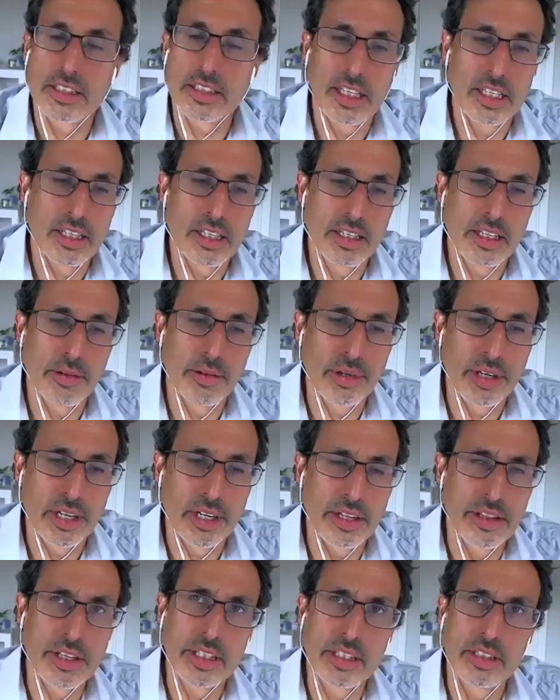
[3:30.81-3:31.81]
kind of what I
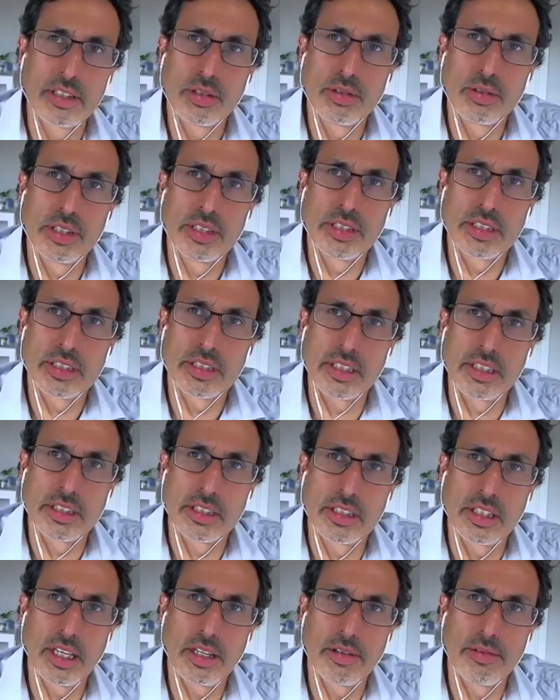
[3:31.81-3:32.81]
think too. It's it's
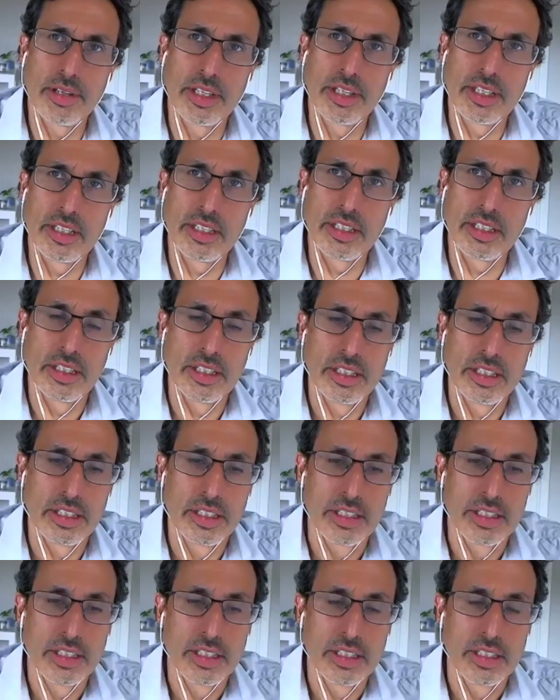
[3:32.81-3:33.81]
not really
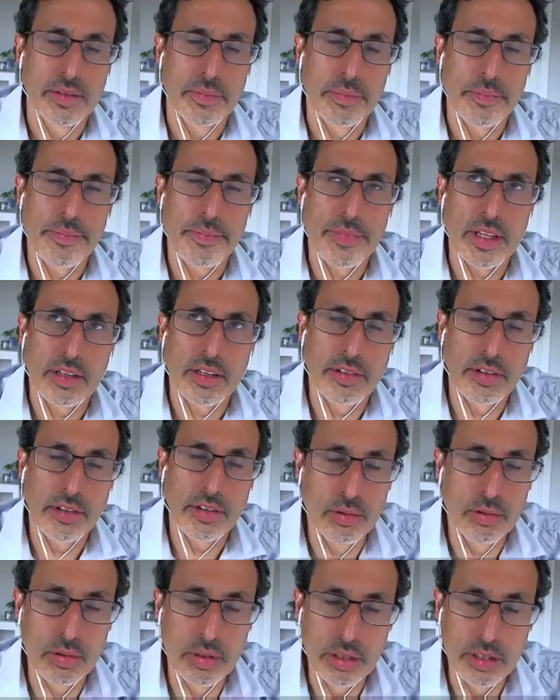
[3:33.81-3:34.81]

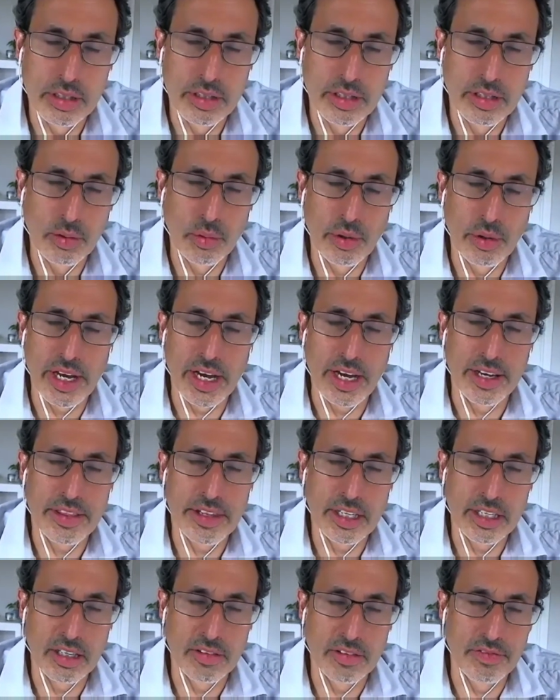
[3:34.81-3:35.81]
so the way I
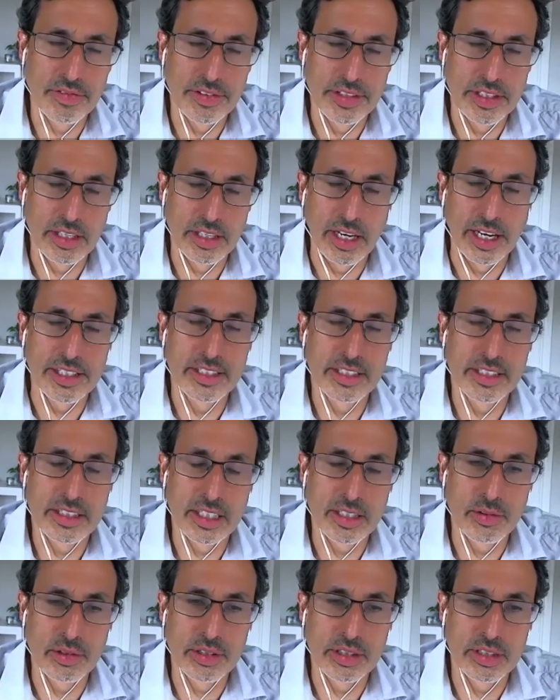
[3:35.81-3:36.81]
think of that I
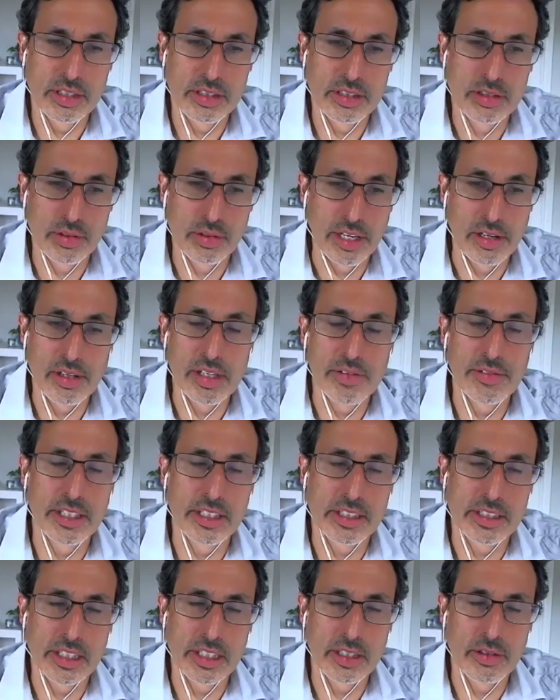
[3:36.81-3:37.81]
distinguish the two. I don't even
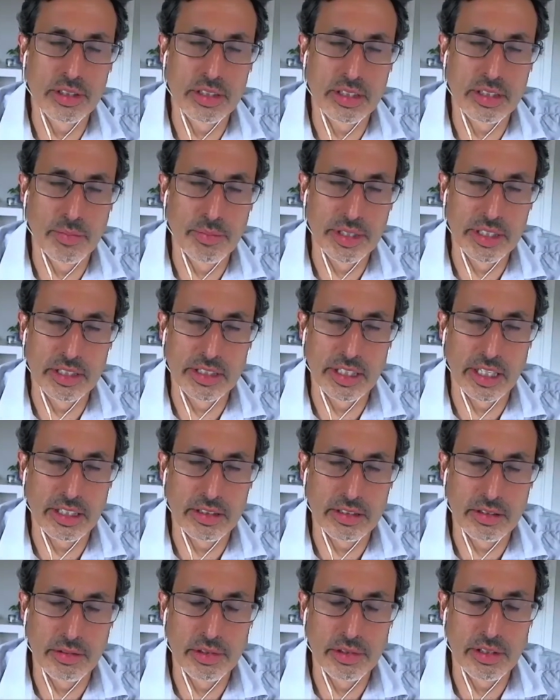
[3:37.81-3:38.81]
distinguish them because like
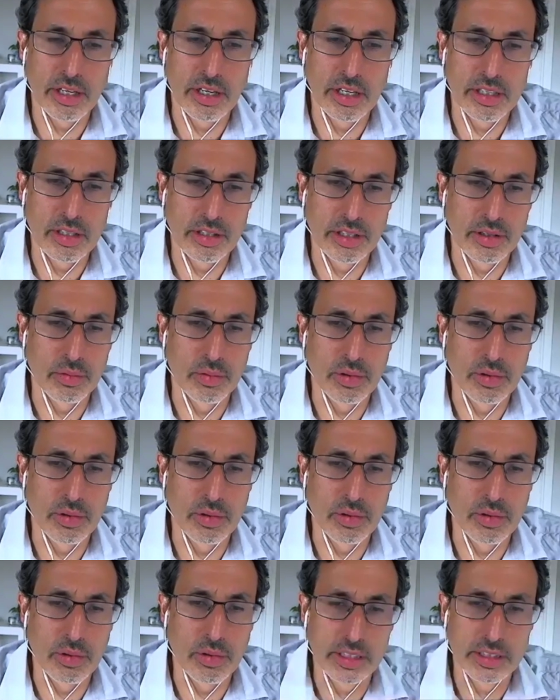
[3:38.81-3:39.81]
we could argue that one
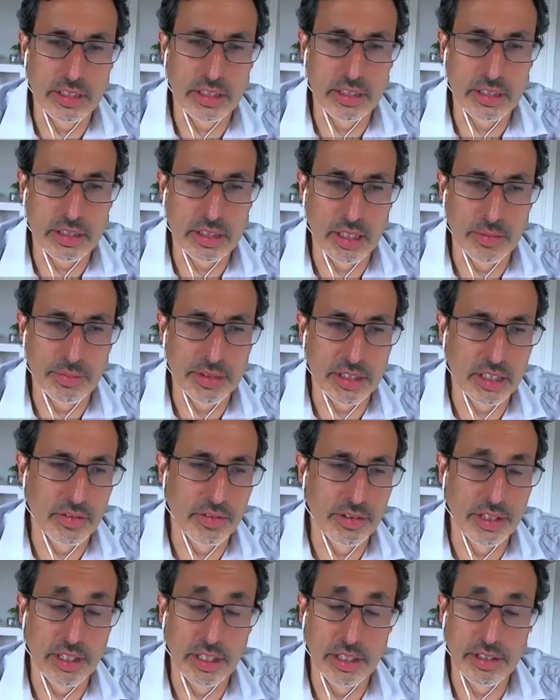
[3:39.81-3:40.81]
is is a subset of
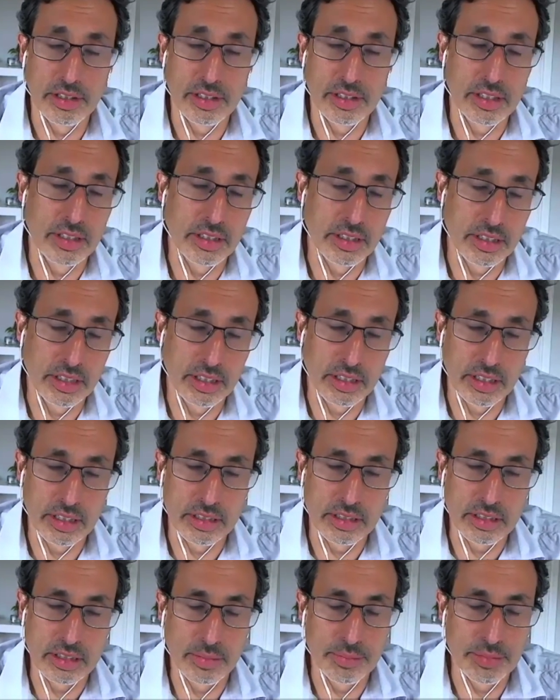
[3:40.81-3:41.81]
the other in
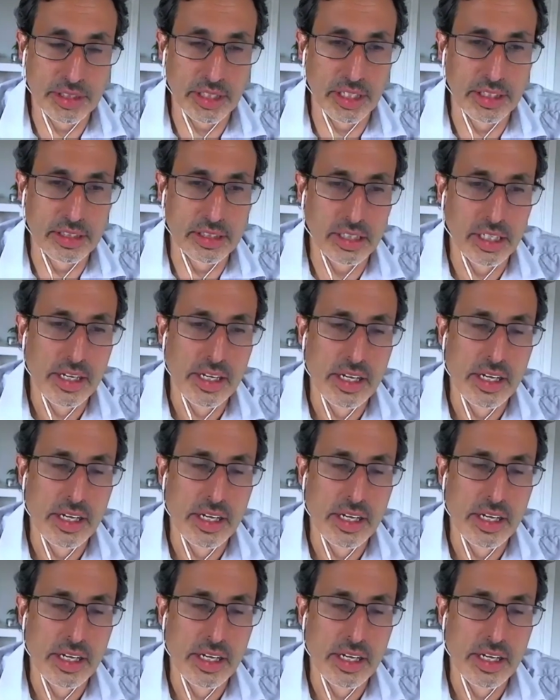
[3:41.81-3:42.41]
some sense,